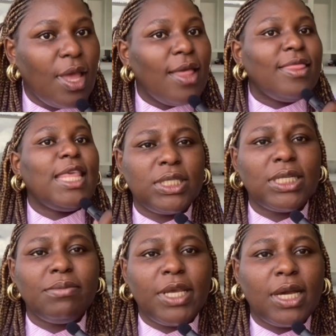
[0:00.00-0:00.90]
They are the
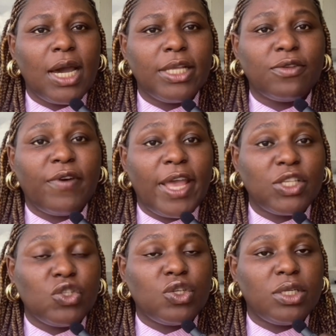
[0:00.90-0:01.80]
main kinds of higher
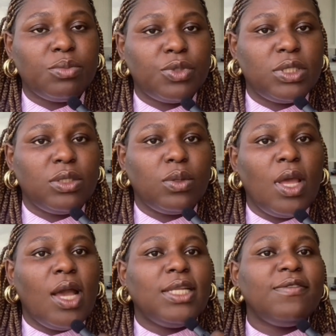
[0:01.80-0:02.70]
institutions in Brazil:
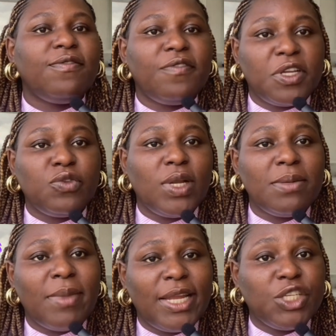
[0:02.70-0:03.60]
the federally
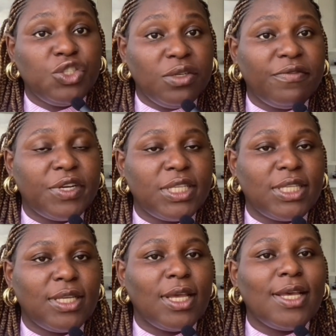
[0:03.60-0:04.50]
managed
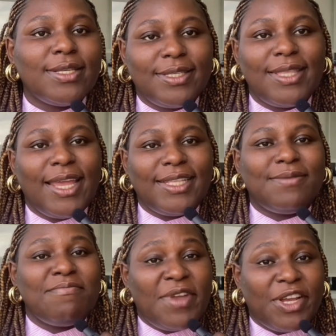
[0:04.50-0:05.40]
university, state
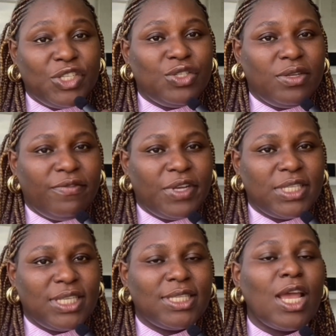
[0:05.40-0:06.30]
merged
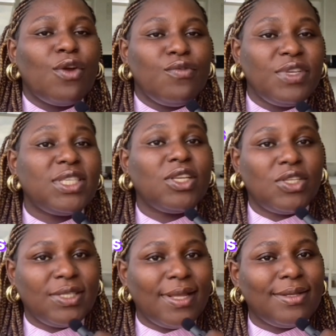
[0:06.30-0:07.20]
universities, research
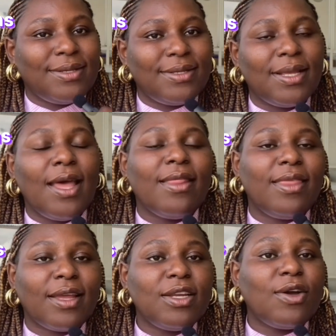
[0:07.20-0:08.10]
centers,
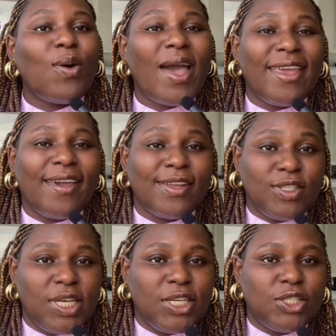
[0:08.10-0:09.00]
technical higher
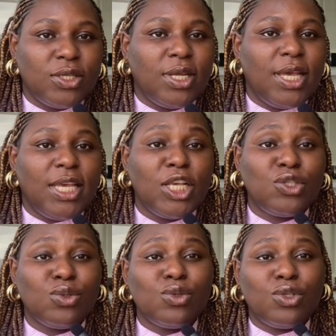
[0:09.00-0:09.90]
education
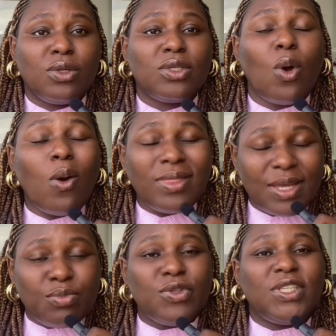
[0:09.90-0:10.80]
institutions under
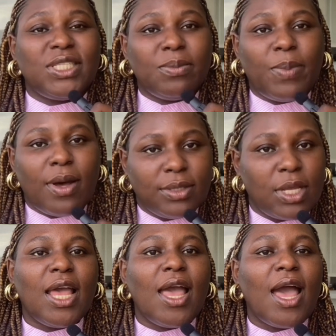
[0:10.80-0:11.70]
municipals,
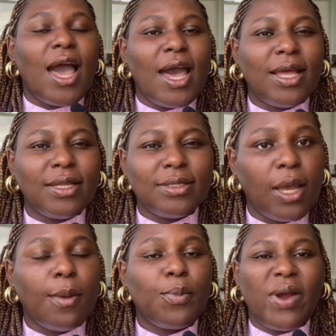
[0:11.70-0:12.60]
and
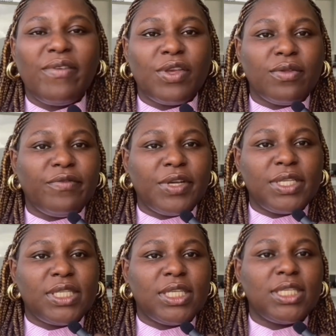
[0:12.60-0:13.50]
private
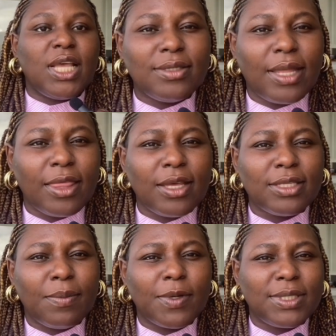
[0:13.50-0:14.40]
universities. I think is
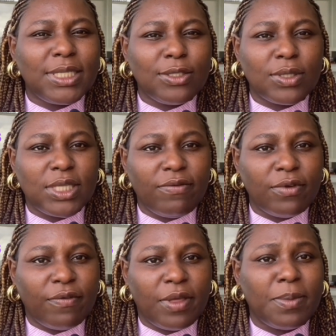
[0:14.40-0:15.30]
about six or seven of
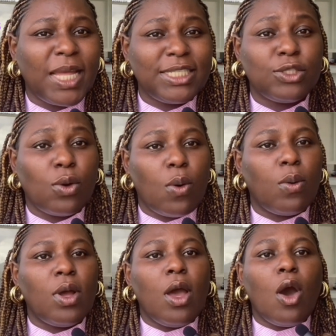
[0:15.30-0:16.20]
them. That is all.
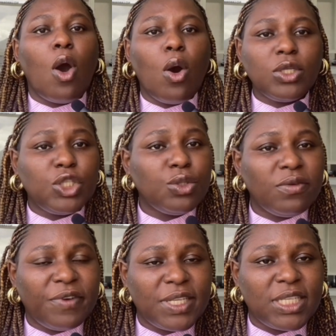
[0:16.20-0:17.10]
All these
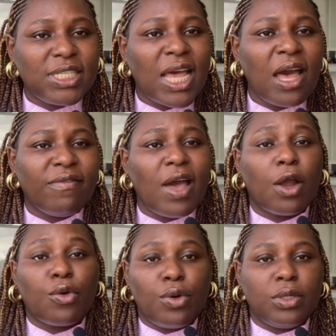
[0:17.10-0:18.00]
universities have
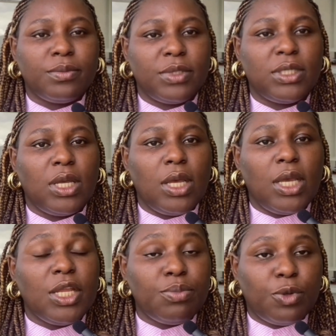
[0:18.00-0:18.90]
acronyms
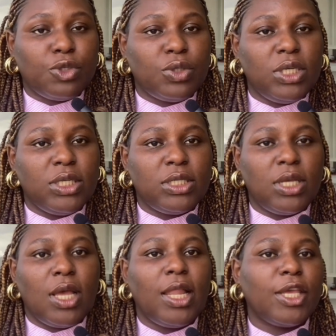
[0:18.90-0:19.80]
in Portuguese.
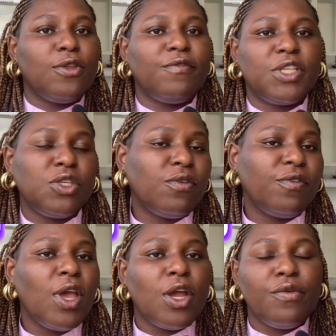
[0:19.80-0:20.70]
Like University of
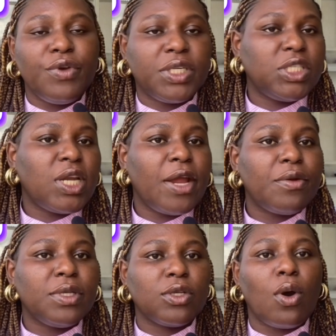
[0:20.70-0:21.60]
Rio de Janeiro
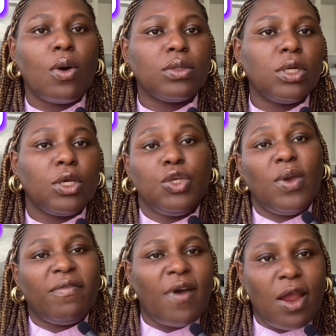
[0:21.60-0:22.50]
is called
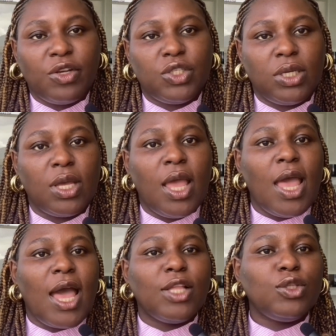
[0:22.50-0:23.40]
UFRG,
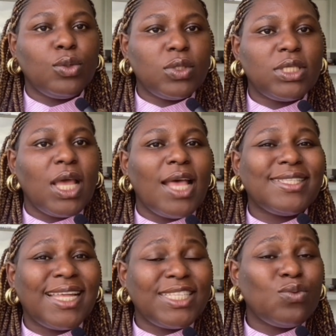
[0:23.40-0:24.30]
and those
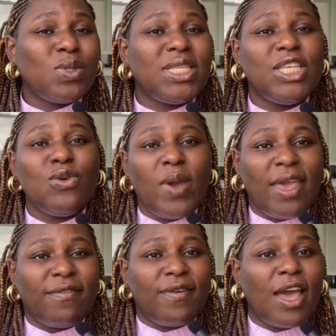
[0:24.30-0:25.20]
starting with
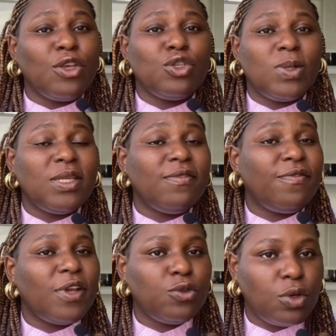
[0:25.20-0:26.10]
UF are usually the
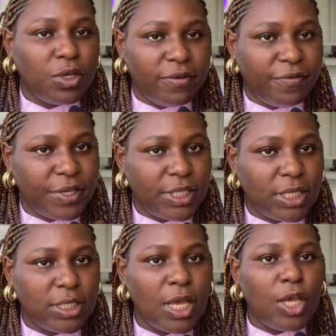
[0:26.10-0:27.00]
federal universities.
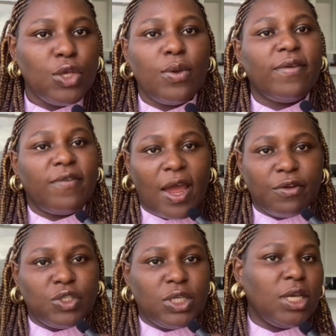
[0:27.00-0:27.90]

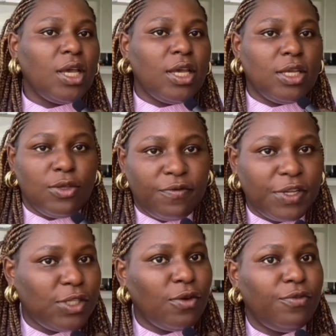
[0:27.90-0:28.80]
UFRG,
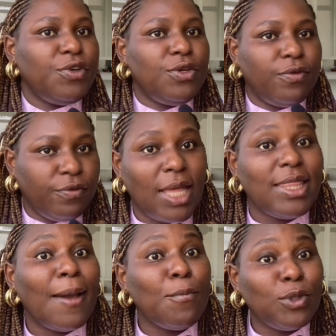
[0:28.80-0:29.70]
University of Rio. They
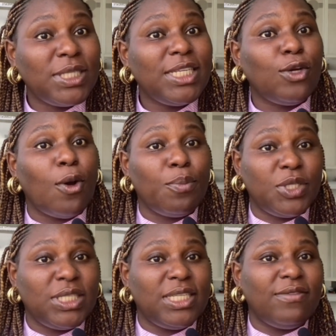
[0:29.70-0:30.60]
are mostly the
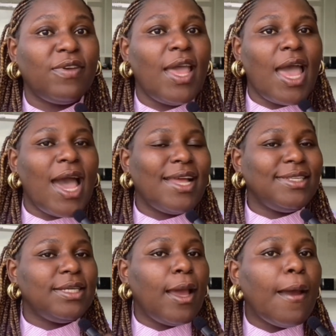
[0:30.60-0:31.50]
competitive and
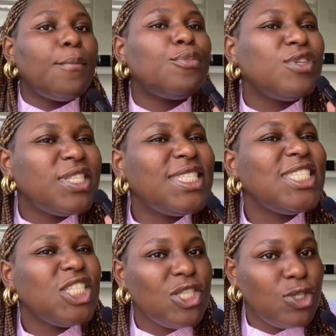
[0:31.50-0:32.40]

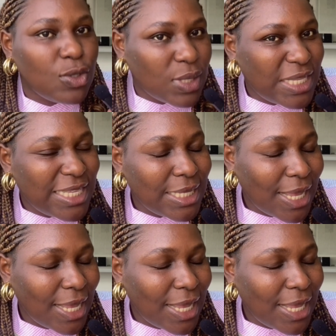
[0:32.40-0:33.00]
prestigious.